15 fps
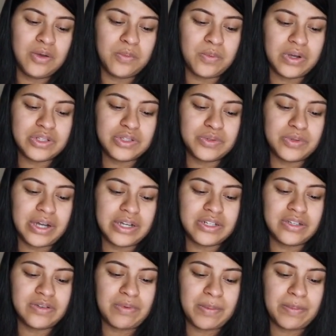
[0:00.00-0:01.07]
what do I
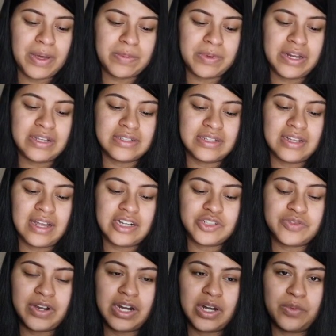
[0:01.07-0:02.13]
do if my baby doesn't latch
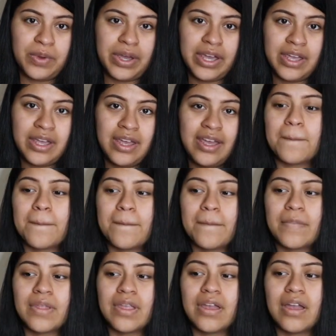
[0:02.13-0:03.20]
right away?
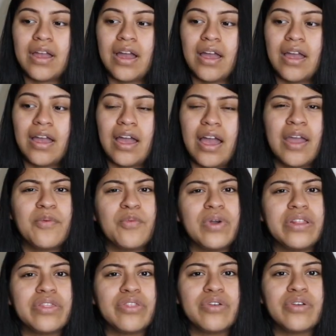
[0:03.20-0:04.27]
I
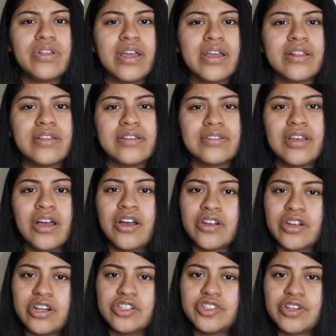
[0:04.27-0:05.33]
went through like this
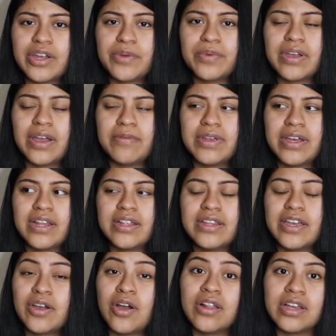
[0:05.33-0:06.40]
hunger strike with Gabriela.
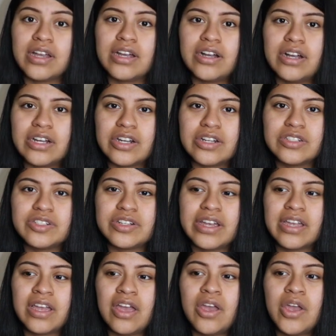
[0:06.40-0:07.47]
They call it a hunger
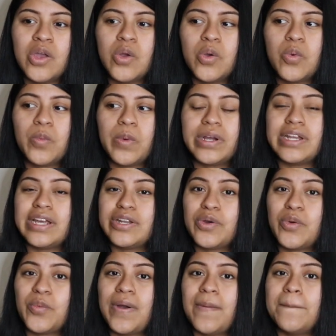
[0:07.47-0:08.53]
strike, where they
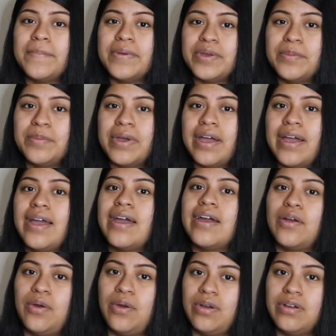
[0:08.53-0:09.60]
don't want boob
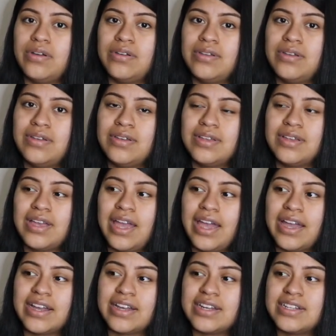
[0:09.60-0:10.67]
at all,
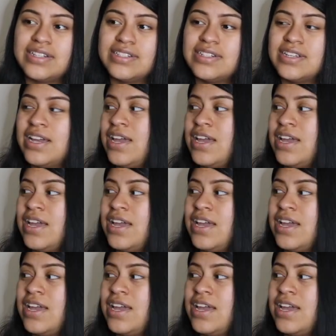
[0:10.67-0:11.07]
and